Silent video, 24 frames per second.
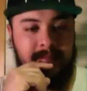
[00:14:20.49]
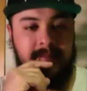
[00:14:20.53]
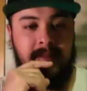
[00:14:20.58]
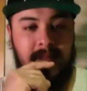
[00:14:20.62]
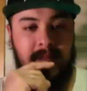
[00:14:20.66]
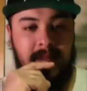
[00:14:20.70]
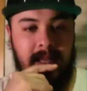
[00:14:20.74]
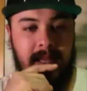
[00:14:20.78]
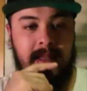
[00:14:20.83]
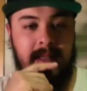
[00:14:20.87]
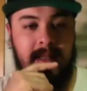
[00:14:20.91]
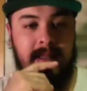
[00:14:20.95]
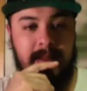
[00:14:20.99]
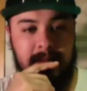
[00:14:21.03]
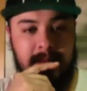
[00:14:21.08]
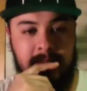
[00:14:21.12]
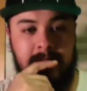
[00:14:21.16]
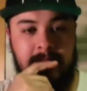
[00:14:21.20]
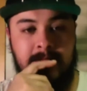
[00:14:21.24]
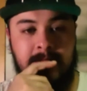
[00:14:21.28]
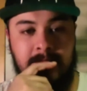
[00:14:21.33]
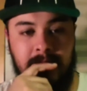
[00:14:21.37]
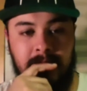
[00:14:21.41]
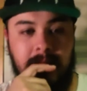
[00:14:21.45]
Yes.
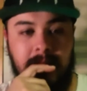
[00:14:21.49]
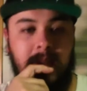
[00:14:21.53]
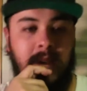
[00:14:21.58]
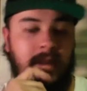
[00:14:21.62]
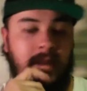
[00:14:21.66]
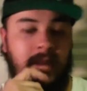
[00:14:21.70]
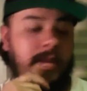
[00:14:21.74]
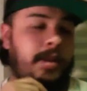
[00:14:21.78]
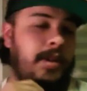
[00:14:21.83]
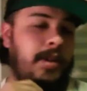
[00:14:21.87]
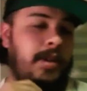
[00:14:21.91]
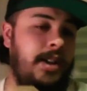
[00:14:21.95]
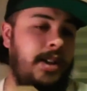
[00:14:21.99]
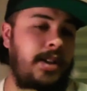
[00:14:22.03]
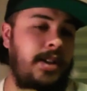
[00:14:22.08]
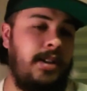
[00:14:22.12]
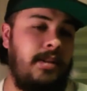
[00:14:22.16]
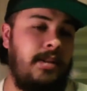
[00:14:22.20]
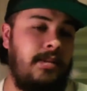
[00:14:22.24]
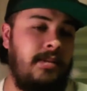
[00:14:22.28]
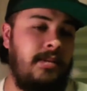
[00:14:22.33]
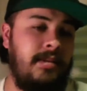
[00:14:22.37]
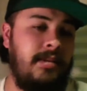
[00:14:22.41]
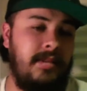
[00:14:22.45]
You're a
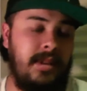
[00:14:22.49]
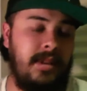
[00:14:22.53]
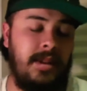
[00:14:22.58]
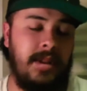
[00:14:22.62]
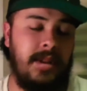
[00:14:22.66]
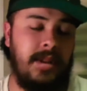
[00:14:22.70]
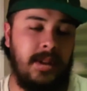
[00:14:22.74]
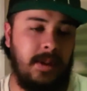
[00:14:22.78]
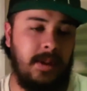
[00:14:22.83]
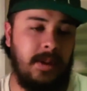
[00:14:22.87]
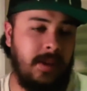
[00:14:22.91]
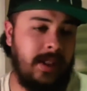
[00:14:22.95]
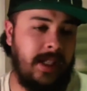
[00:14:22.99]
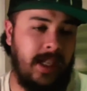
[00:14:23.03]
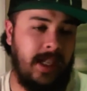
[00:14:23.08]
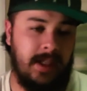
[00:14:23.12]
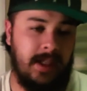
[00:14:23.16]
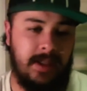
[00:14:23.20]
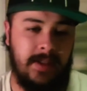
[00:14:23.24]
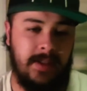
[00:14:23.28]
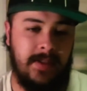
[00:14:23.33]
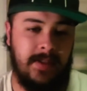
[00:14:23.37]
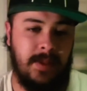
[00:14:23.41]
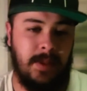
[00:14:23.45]
musician. You can only count
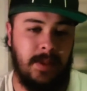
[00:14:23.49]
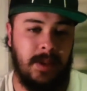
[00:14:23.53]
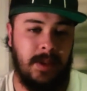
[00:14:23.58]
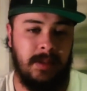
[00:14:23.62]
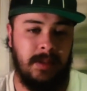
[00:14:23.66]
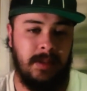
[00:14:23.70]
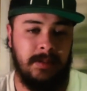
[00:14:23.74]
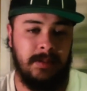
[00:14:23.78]
to 4.